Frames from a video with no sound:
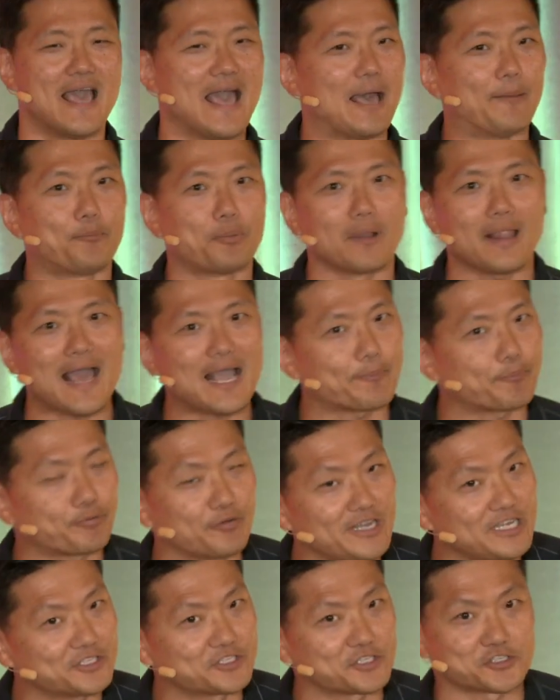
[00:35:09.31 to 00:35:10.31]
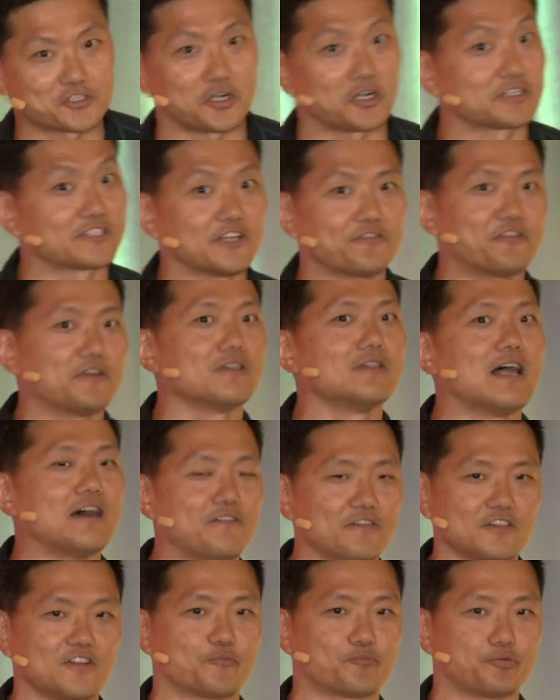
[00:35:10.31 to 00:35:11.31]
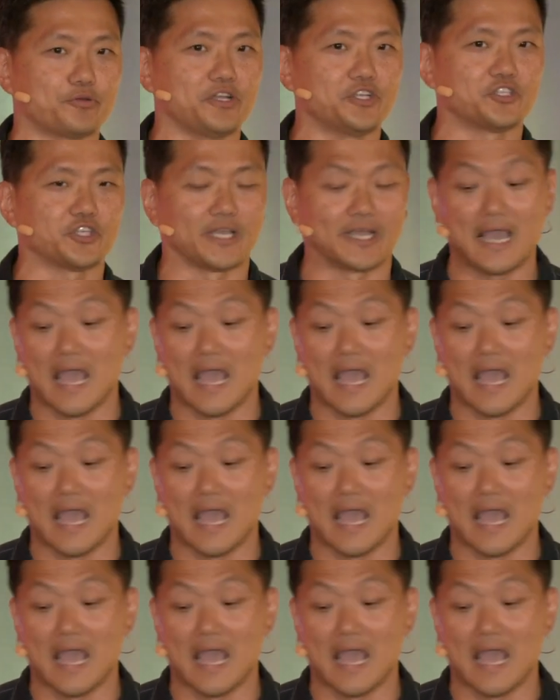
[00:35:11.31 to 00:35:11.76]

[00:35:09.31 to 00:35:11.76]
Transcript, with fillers: And black preachers are a different level of preaching.